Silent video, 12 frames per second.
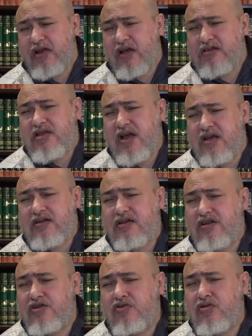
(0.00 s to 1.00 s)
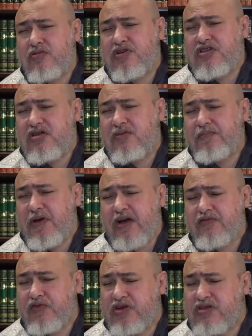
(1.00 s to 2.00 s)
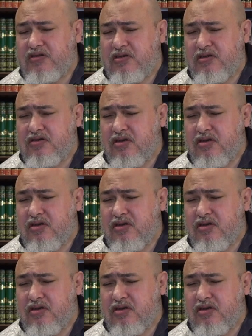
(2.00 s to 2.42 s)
has had an enormous impact, for instance,